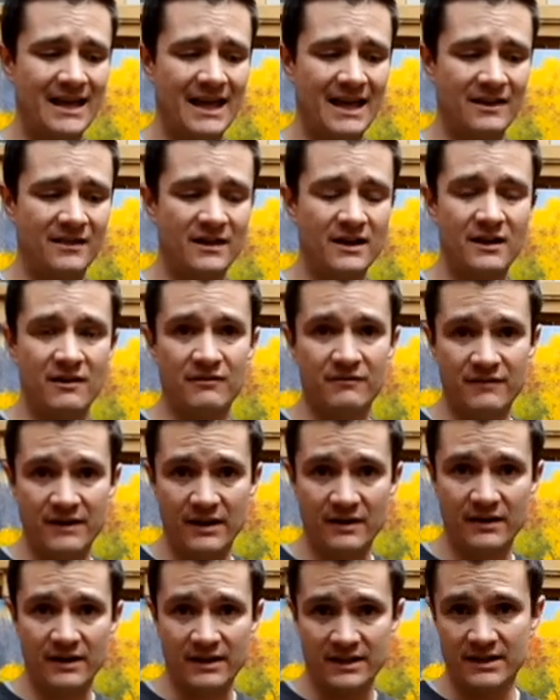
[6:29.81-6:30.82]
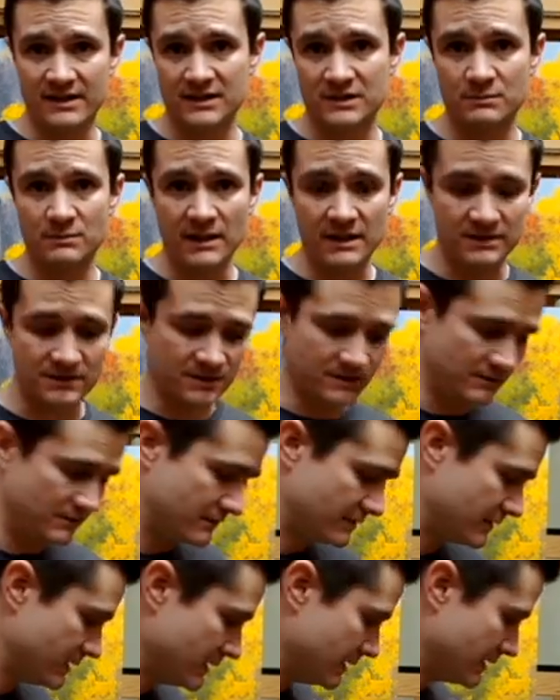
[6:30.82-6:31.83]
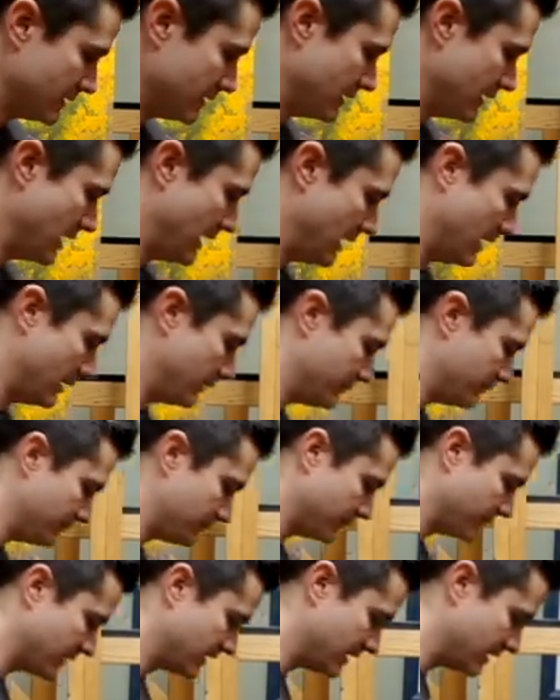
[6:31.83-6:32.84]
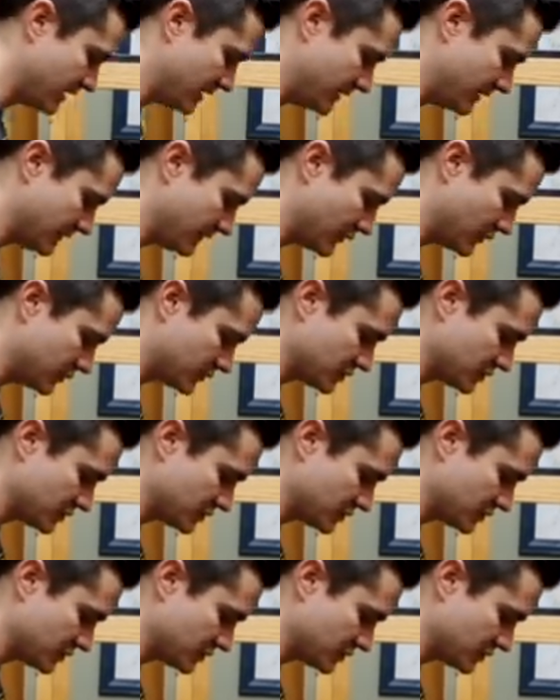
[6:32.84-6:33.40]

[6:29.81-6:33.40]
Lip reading: and they are very inexpensive. If you're